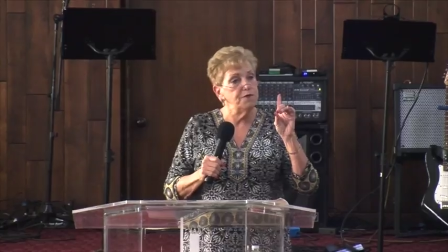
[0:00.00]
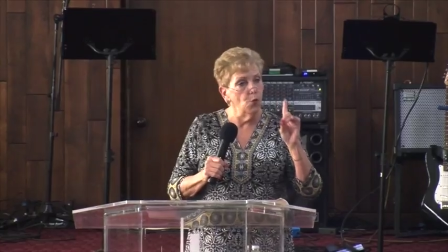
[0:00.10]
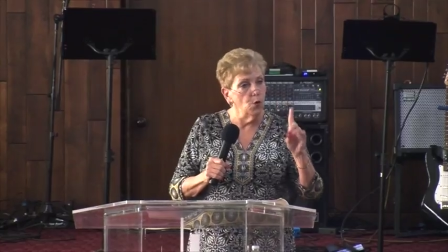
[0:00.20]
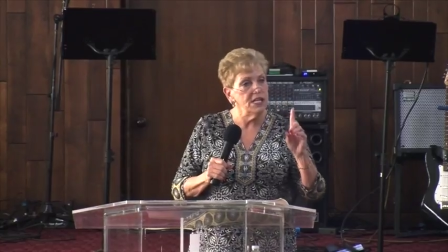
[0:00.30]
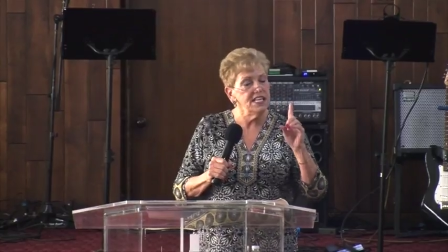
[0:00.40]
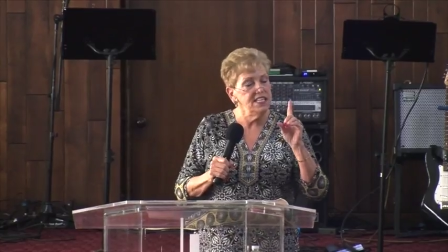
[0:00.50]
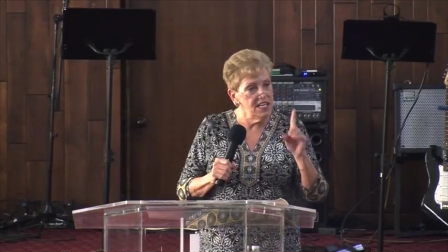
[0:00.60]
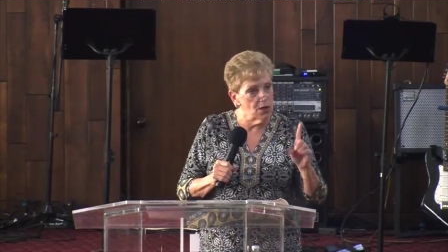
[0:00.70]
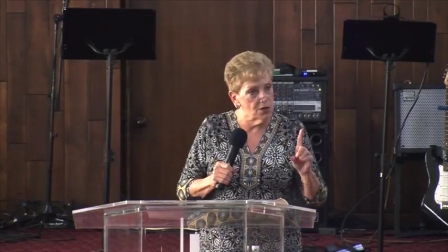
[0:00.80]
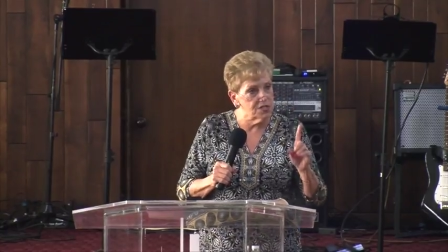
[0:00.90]
40
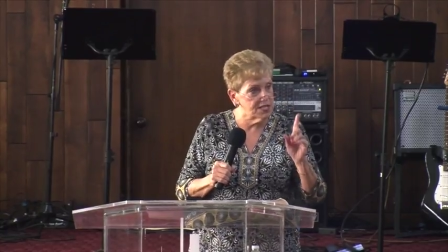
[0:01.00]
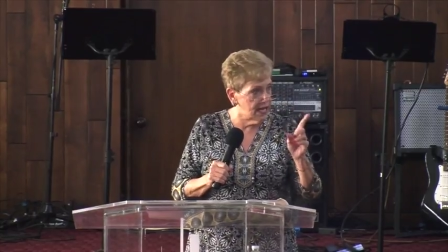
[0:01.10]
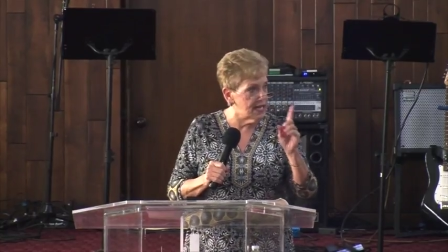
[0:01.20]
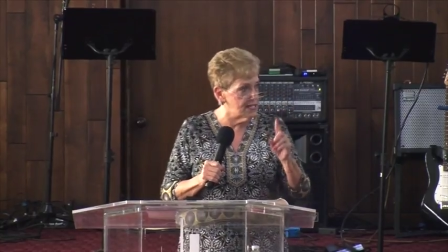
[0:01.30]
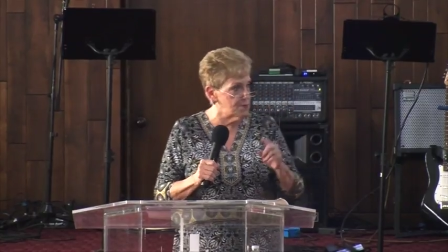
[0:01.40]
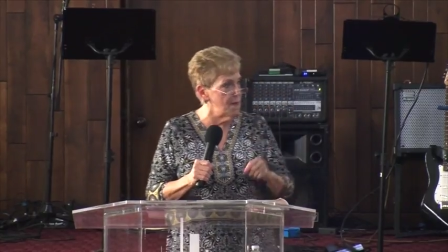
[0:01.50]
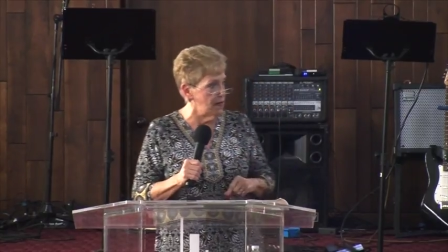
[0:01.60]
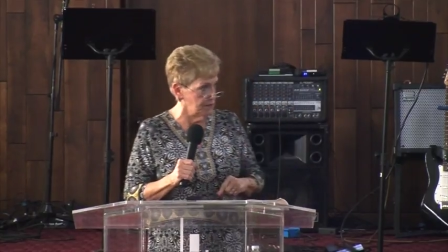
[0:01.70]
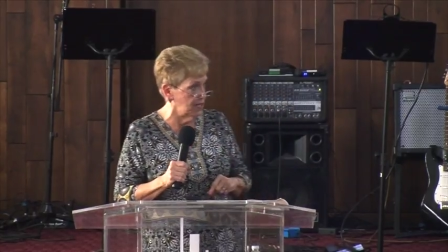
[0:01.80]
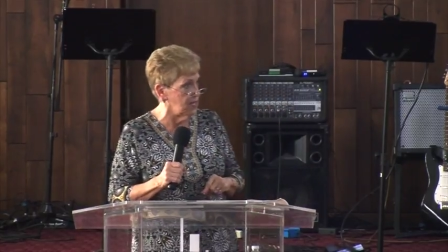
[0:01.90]
years to get his
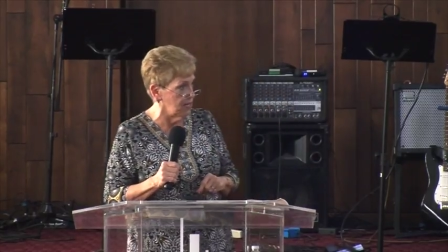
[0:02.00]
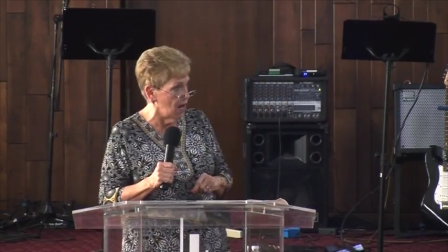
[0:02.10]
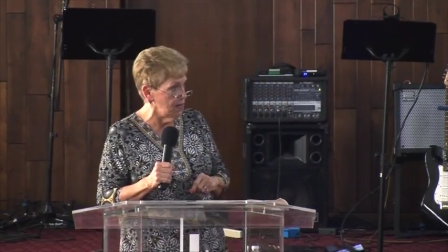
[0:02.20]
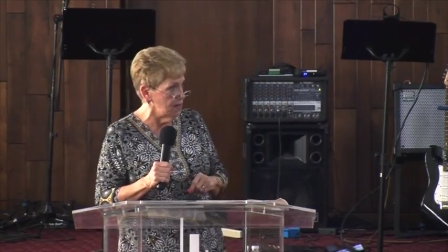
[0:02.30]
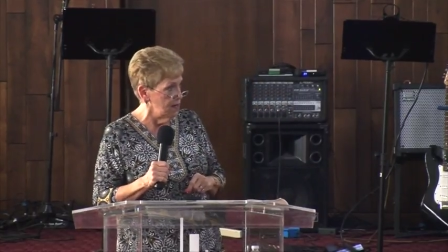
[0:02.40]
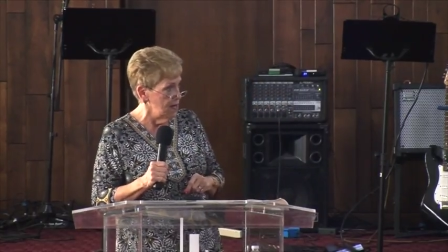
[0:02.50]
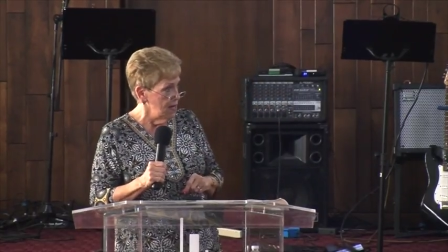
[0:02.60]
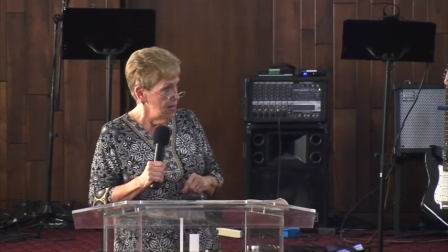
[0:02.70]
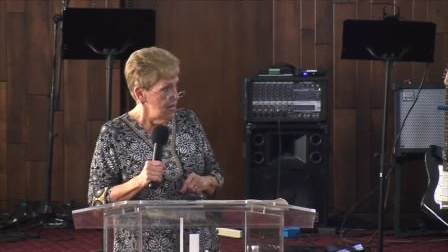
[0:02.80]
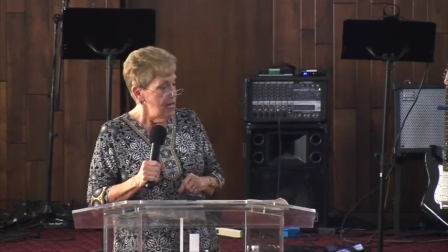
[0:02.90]
mountain, did he not?
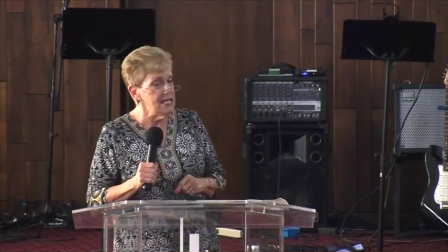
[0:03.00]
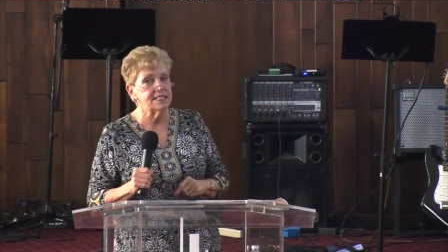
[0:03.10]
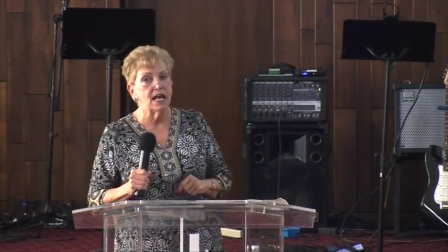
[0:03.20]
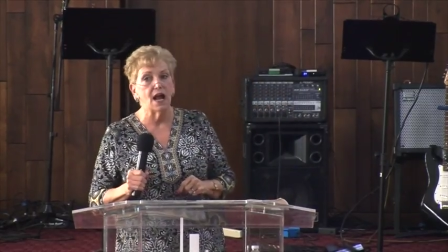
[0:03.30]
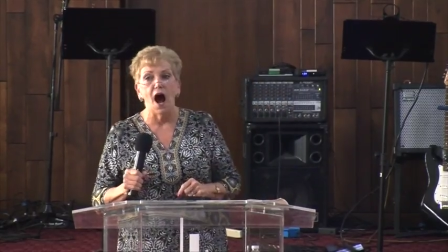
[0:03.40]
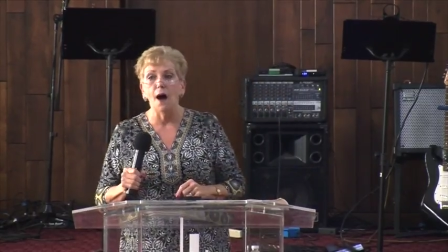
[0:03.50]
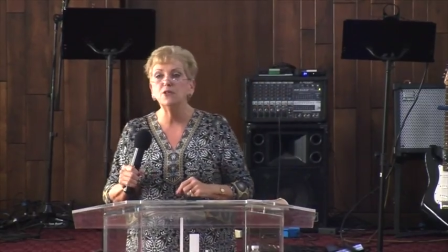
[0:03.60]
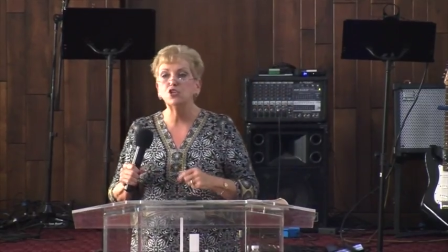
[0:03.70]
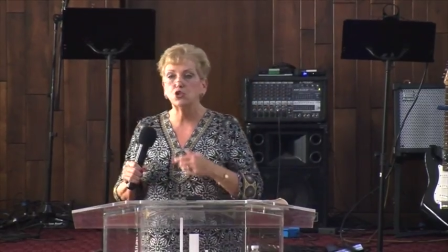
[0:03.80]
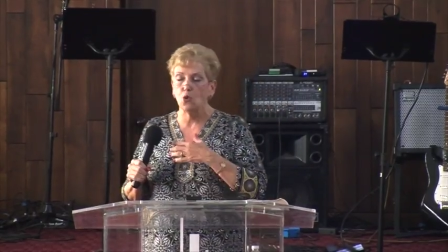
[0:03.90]
He said, I'm
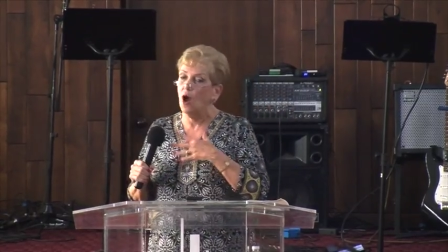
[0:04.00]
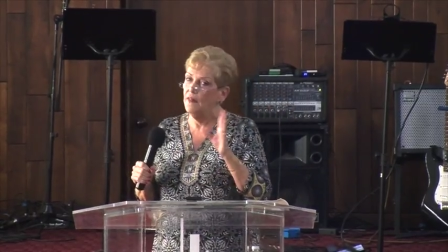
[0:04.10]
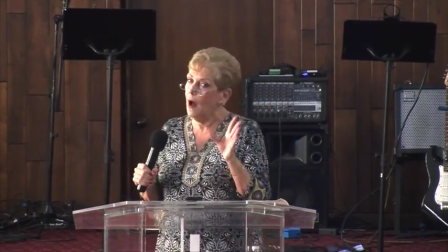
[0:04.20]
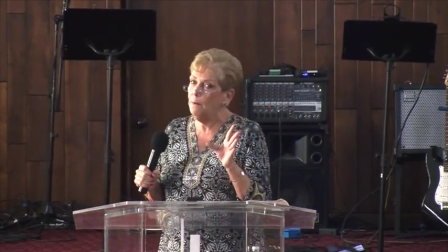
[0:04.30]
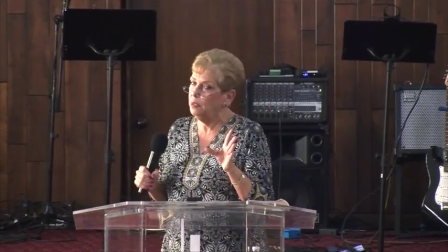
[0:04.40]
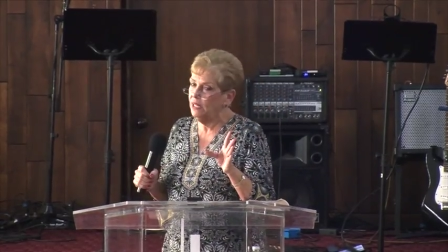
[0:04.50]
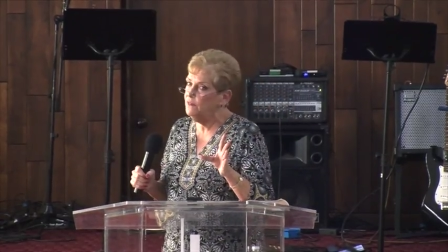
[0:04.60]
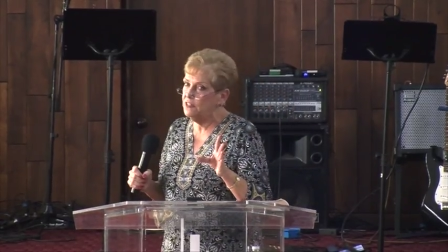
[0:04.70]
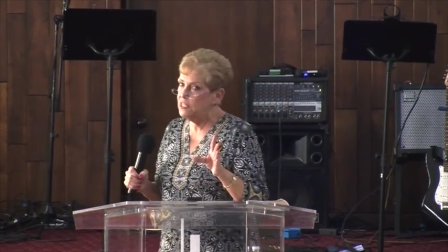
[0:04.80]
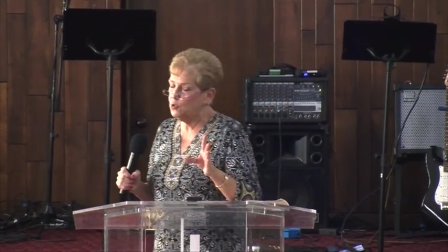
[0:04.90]
as strong, and I'm
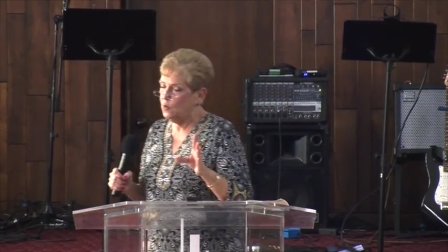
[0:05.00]
believing this